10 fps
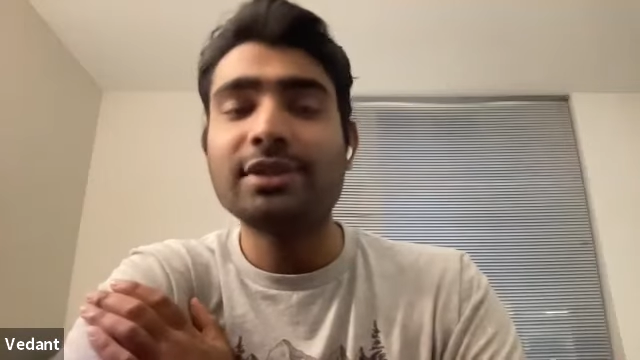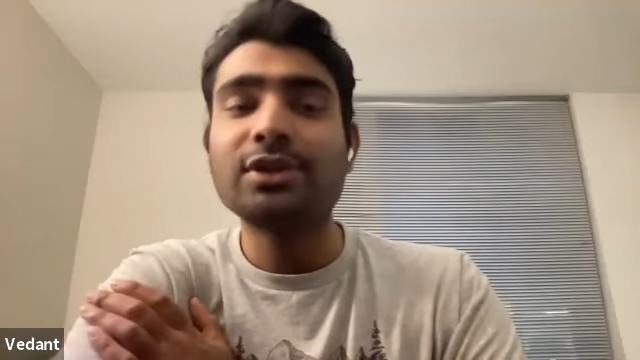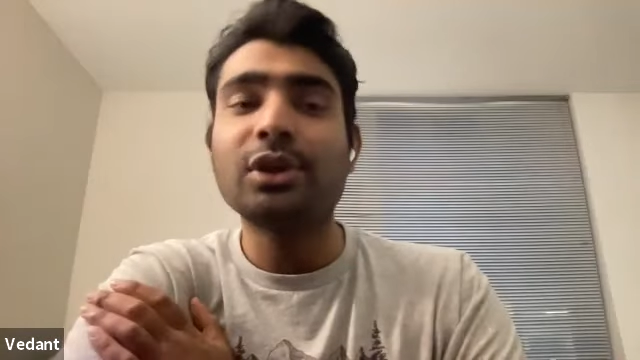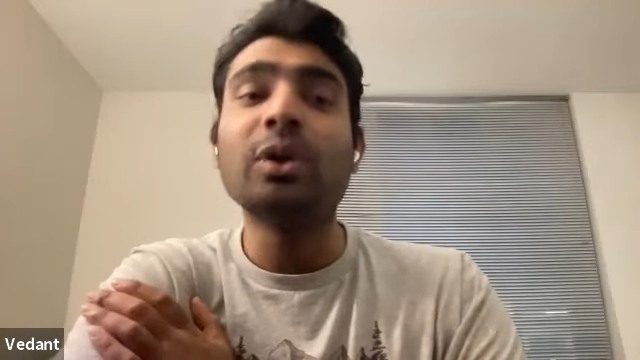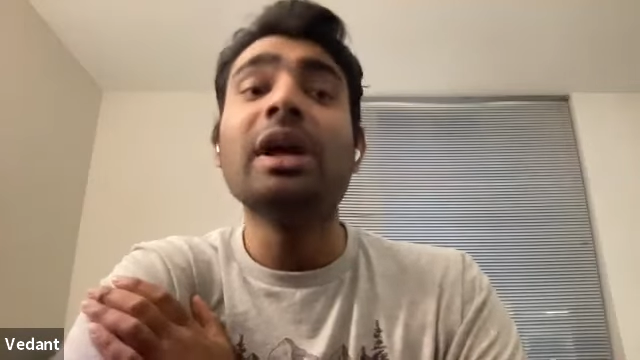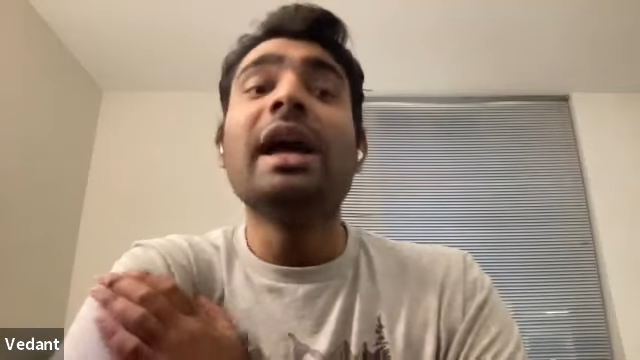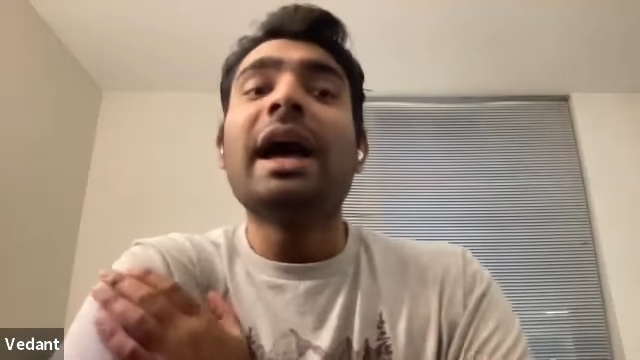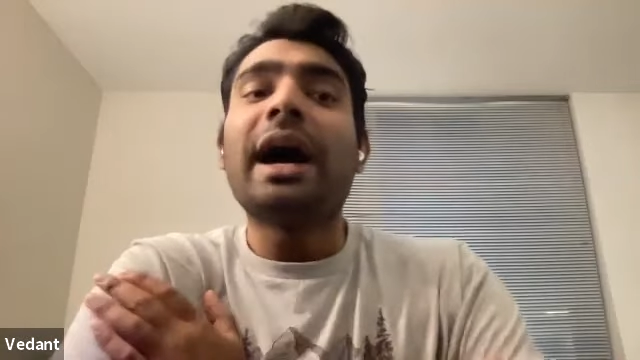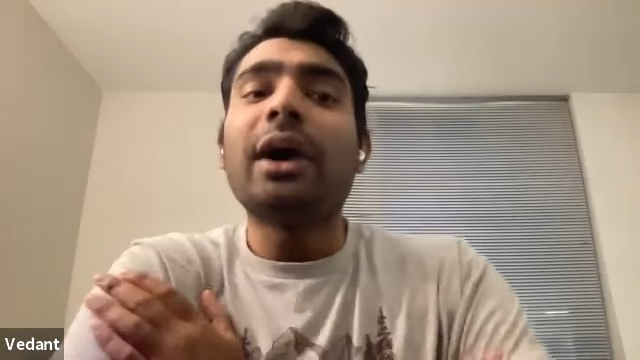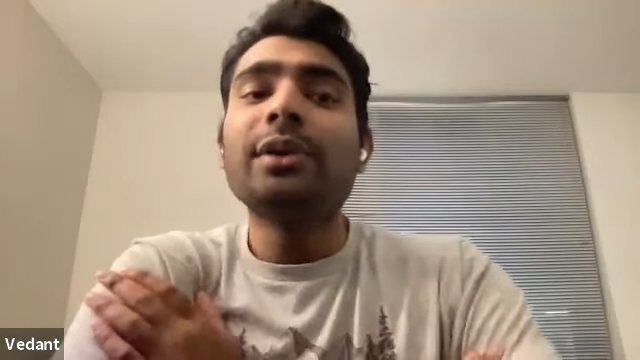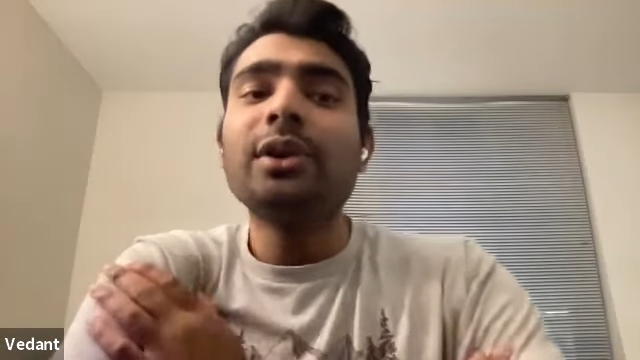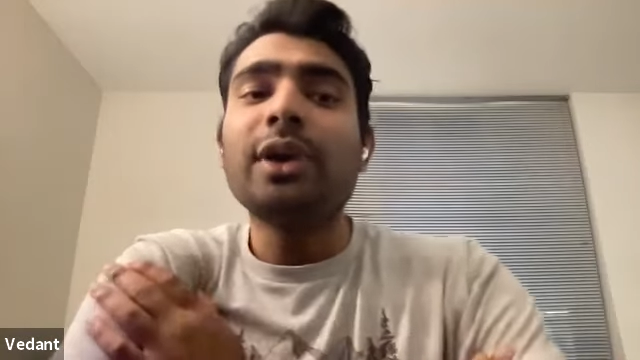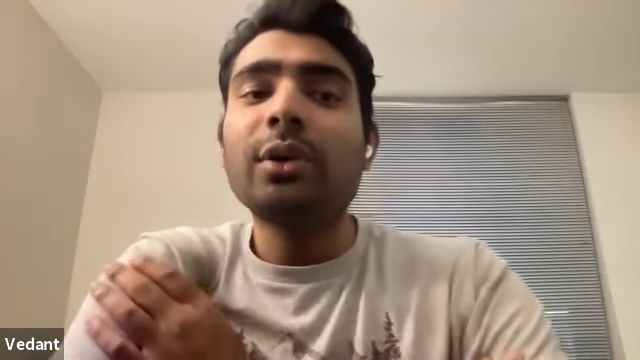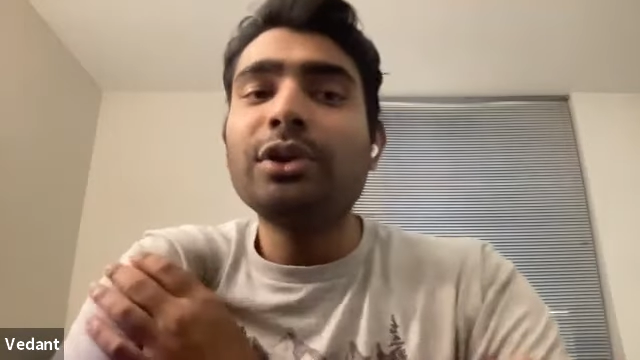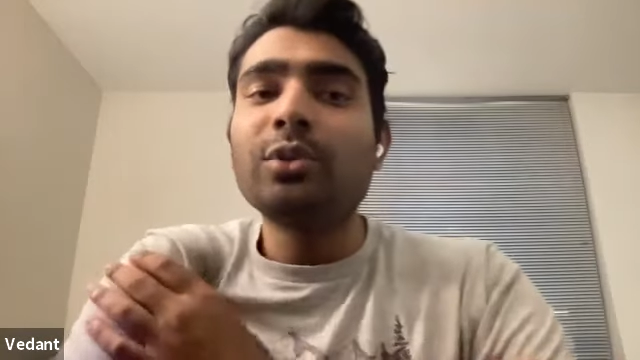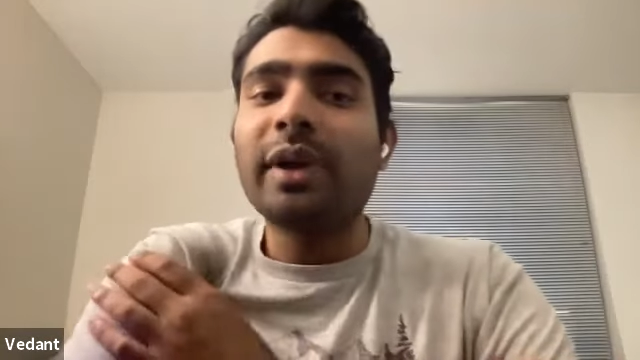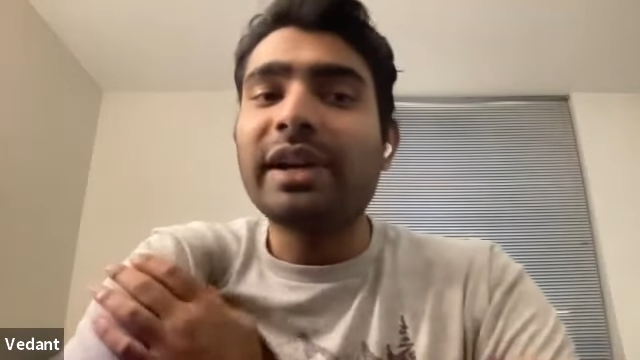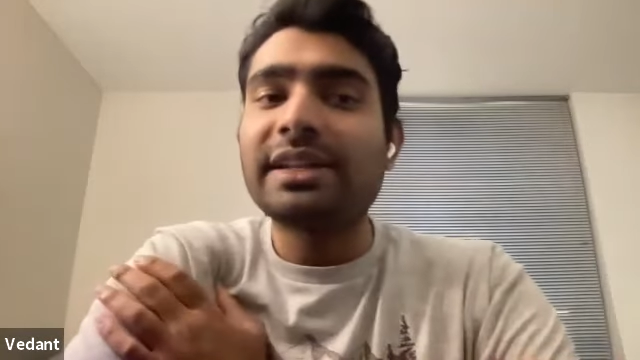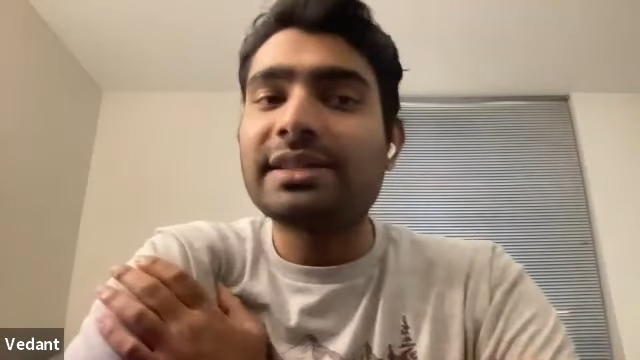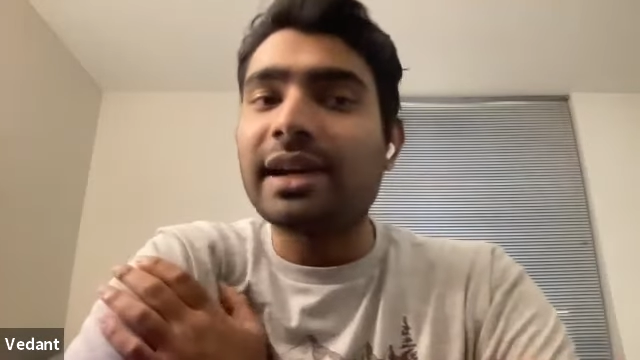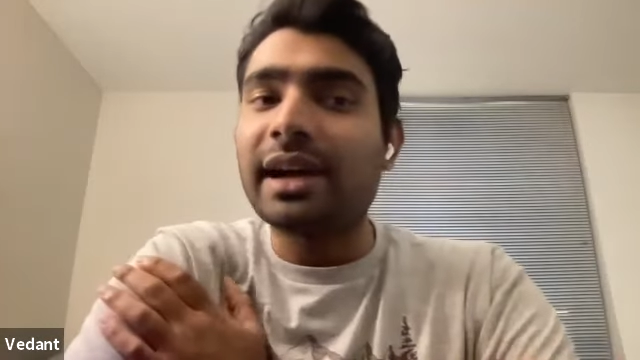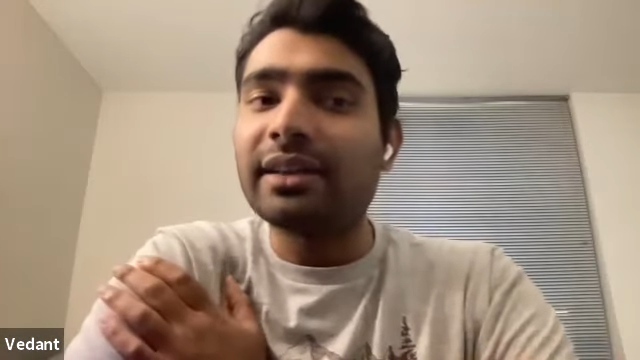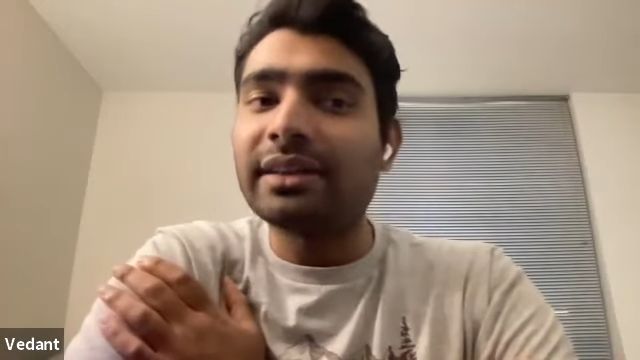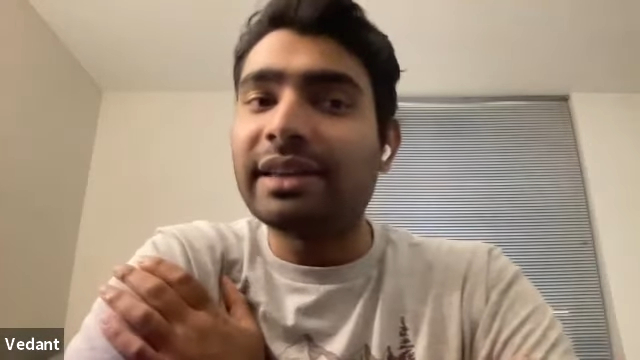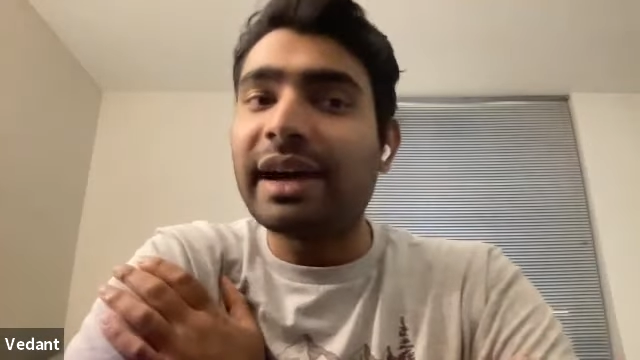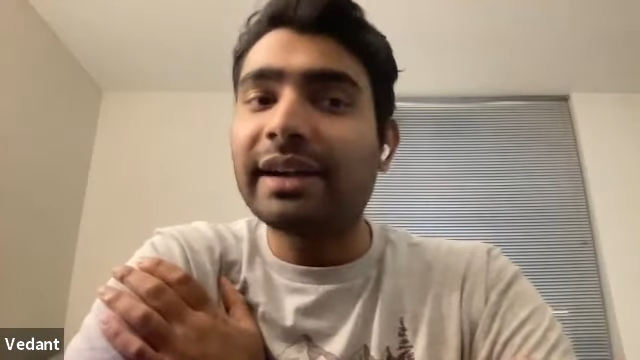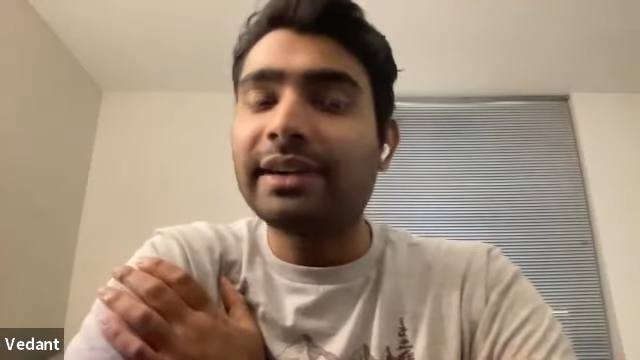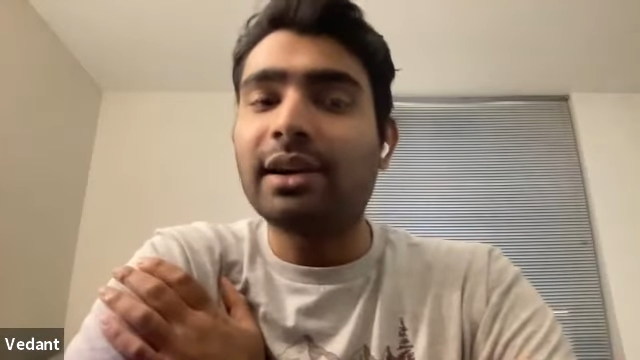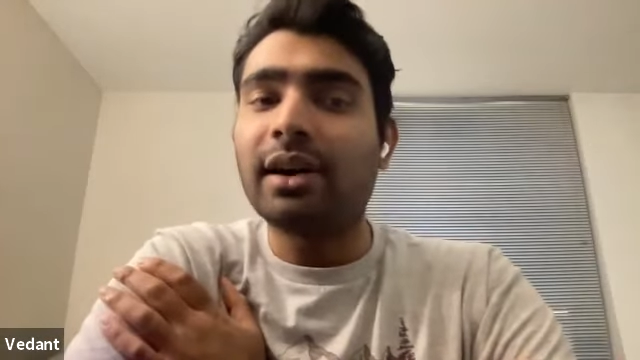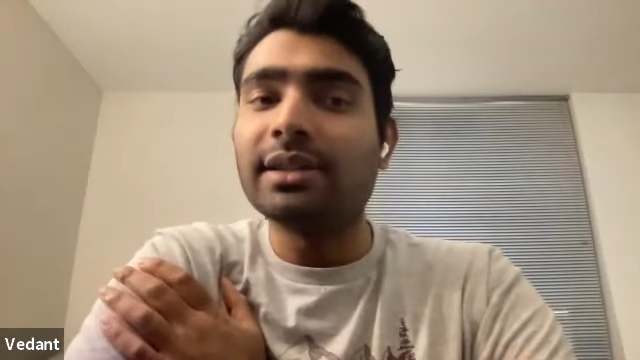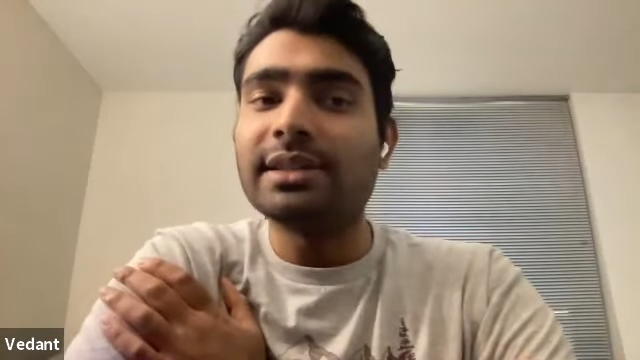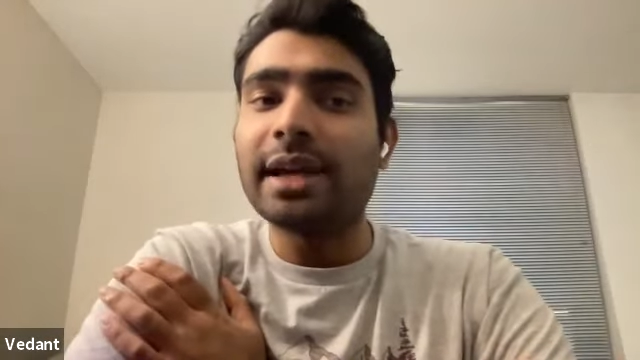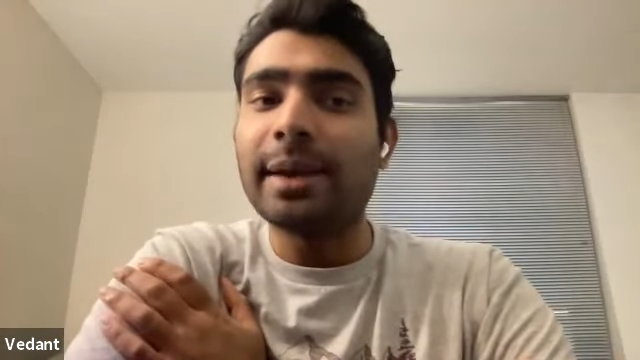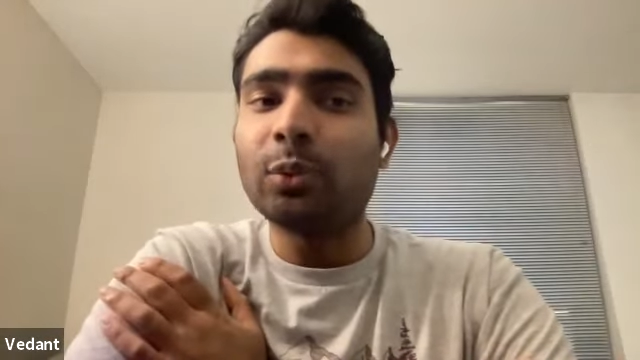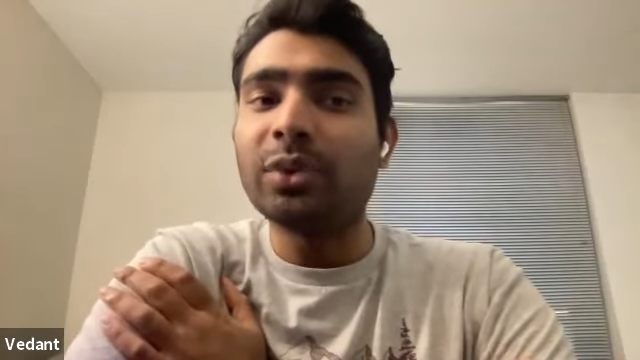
So how do you reconcile that concept